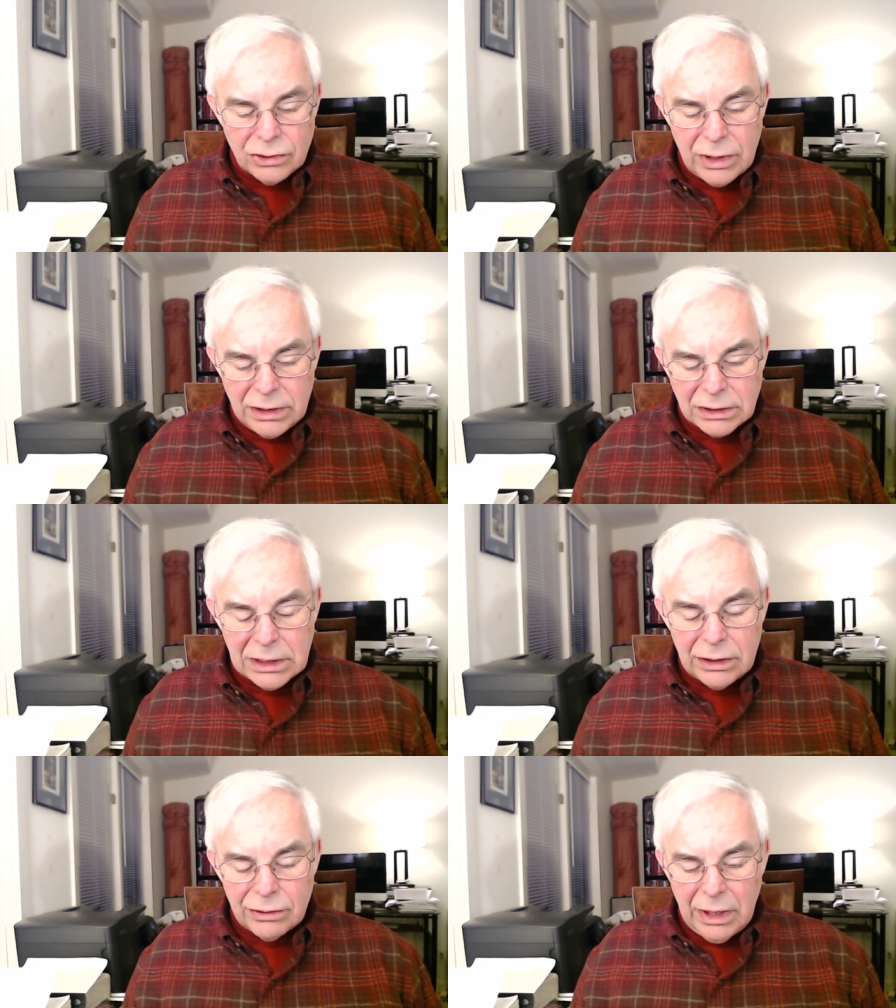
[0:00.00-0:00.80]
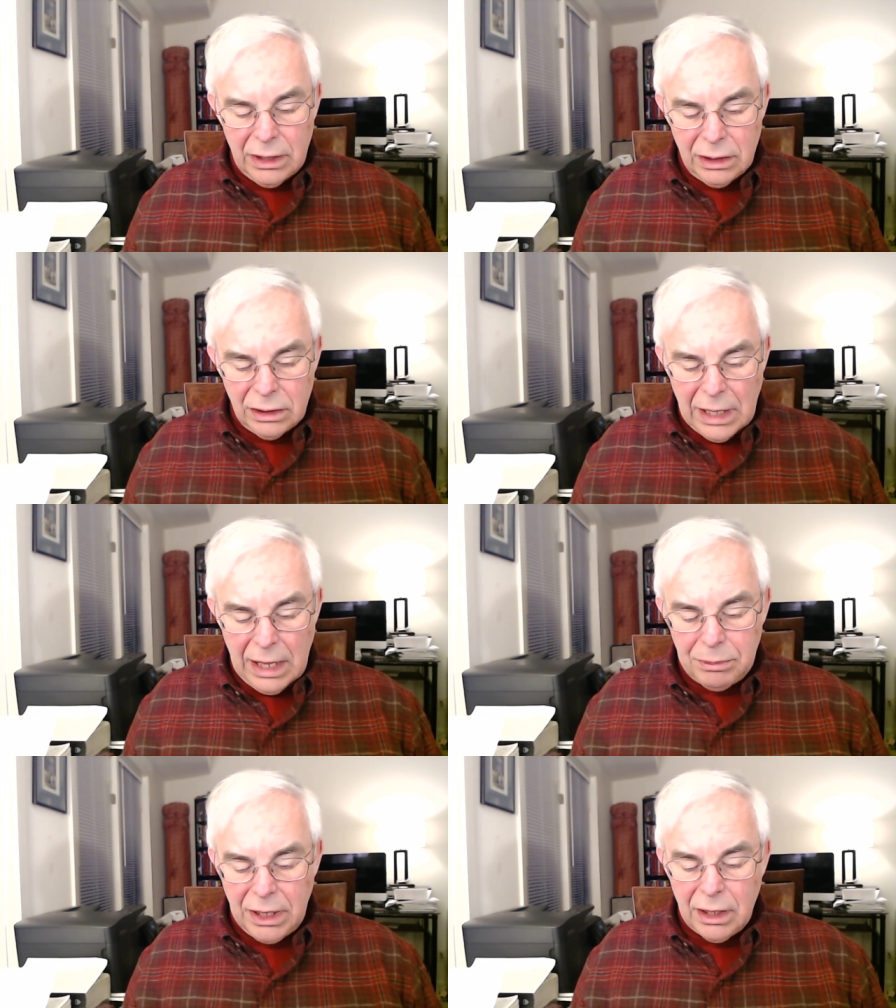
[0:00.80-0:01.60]
Transliterated,
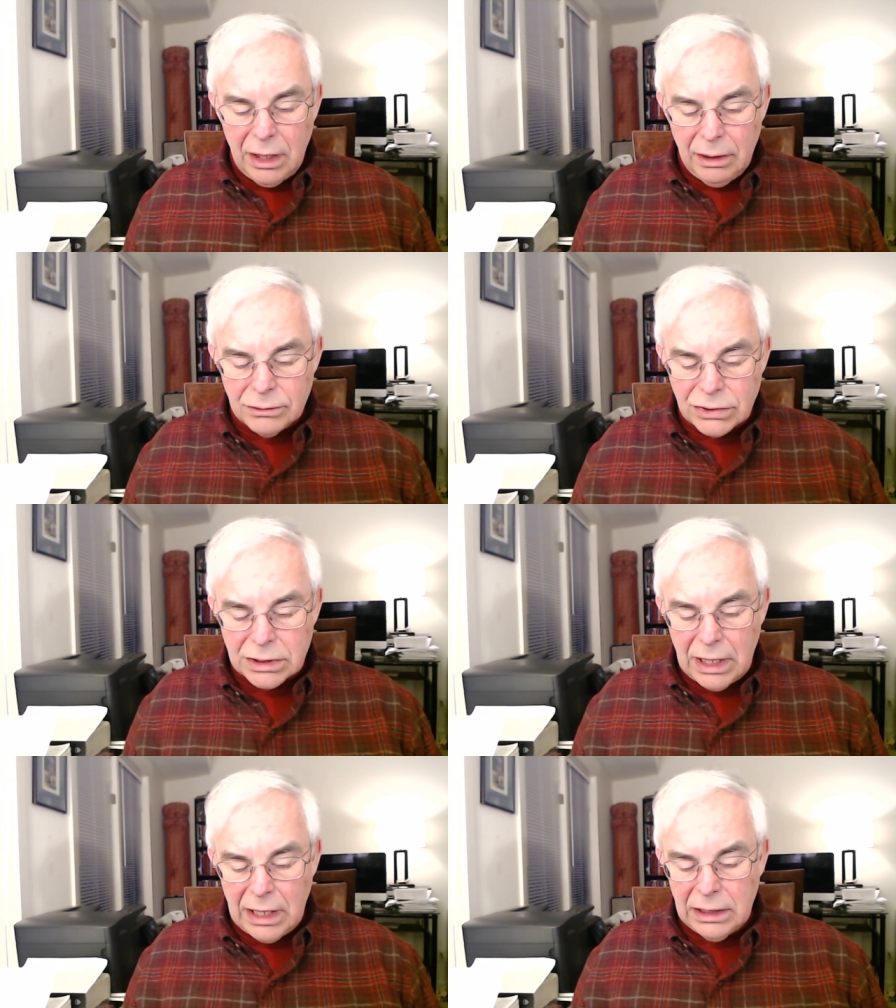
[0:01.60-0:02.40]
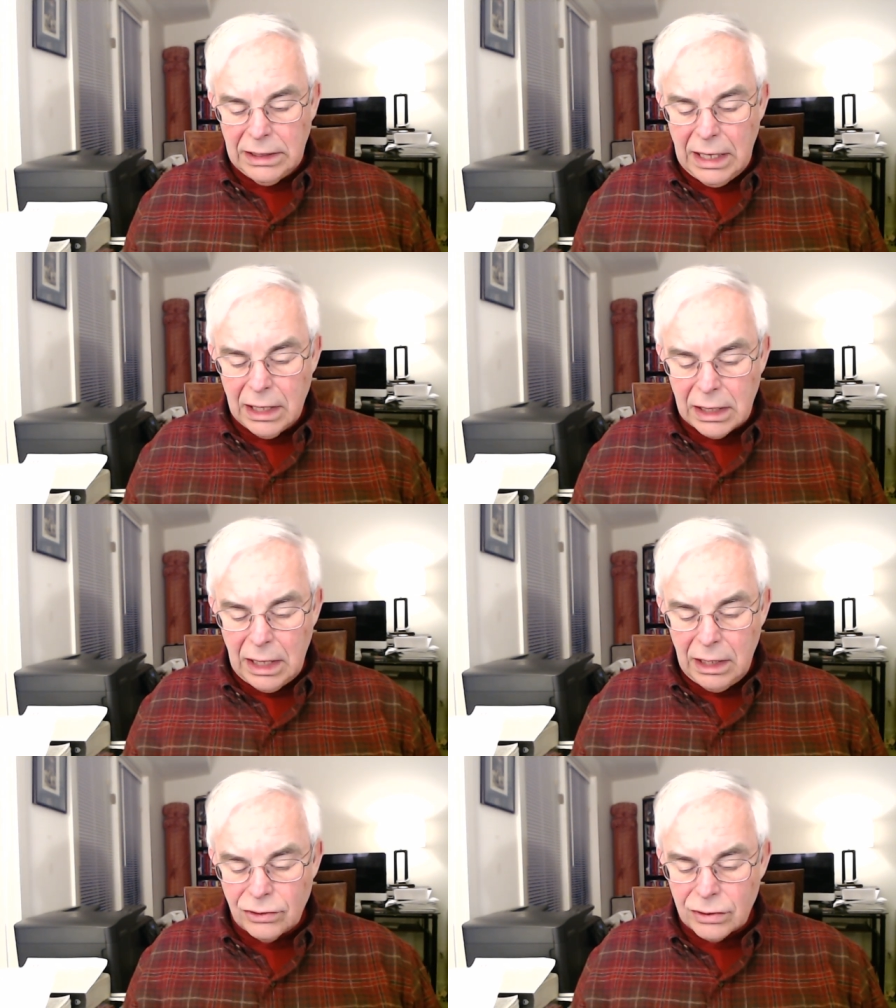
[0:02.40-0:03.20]
that becomes
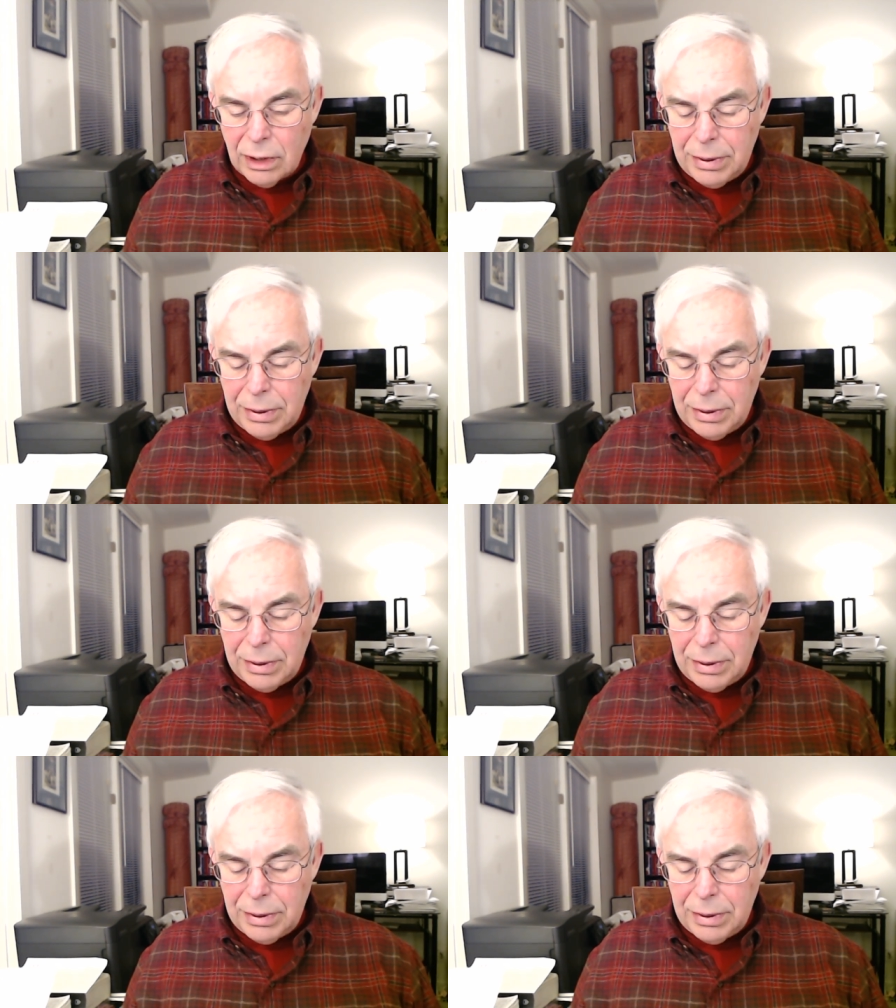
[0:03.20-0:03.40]
heliake